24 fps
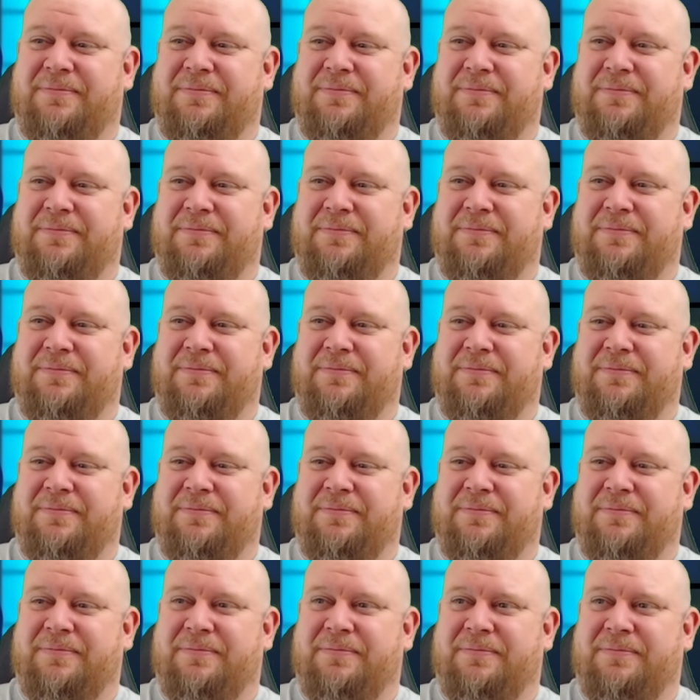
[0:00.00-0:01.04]

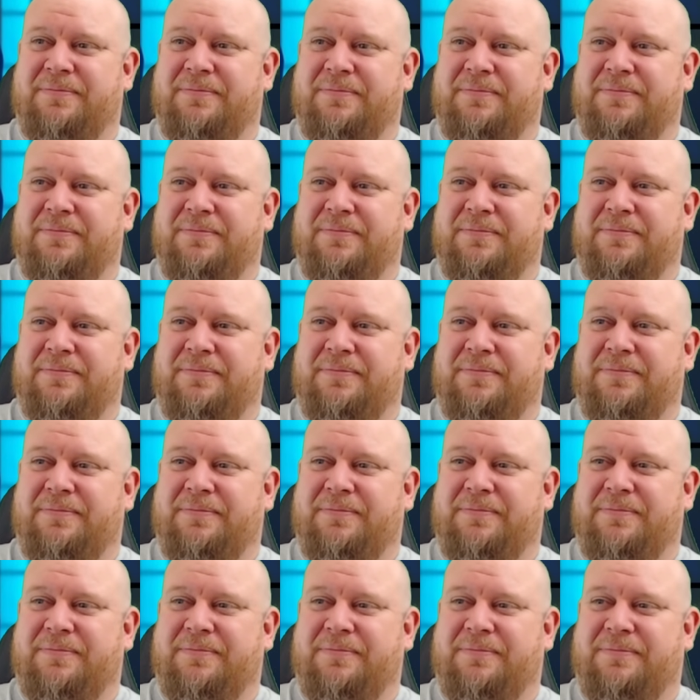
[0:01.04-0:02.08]

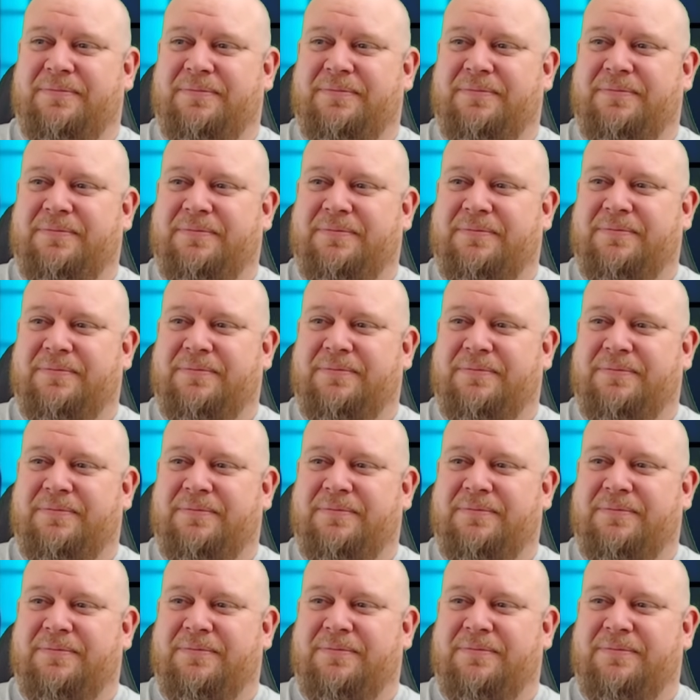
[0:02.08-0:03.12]

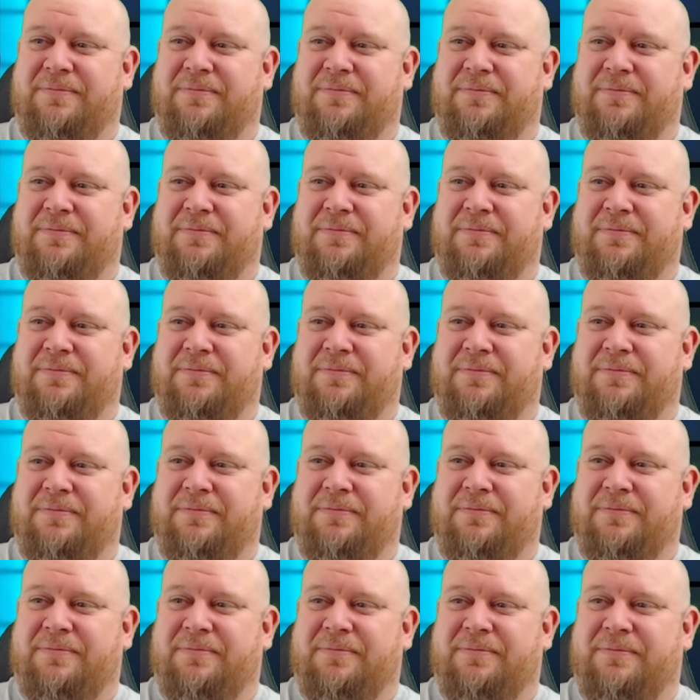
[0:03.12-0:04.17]

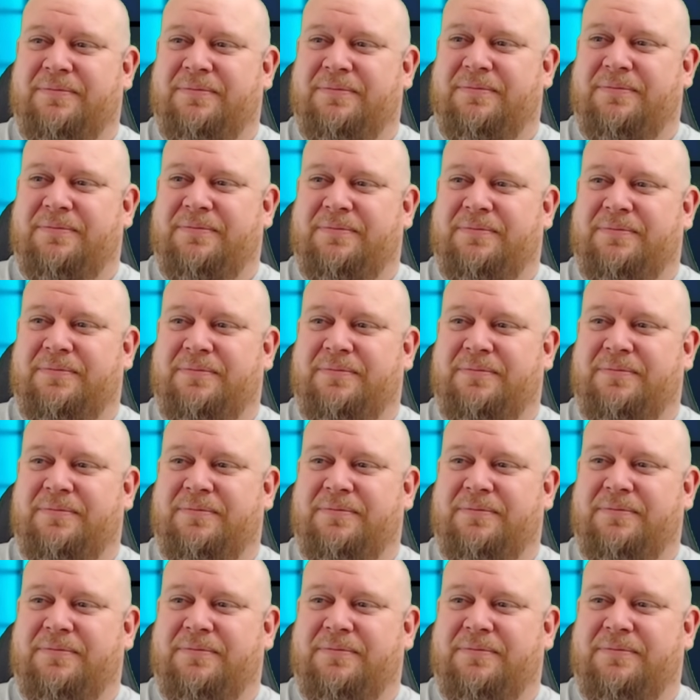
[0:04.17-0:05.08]
No words are spoken by the person on screen.